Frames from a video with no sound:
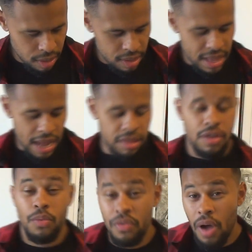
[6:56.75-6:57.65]

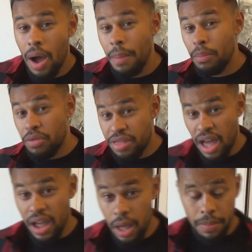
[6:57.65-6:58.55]
Next, we've got
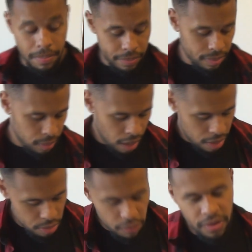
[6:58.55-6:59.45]
moussaka,
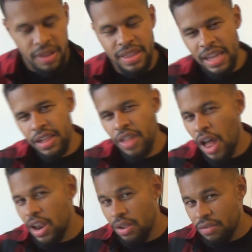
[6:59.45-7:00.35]
another dish that
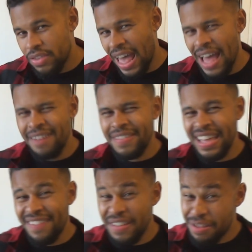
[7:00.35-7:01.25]
I love to have
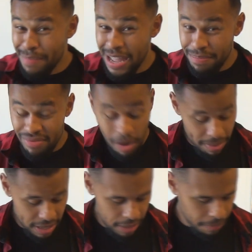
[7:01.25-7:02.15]
if it's made
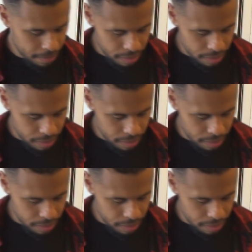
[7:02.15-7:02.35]
properly.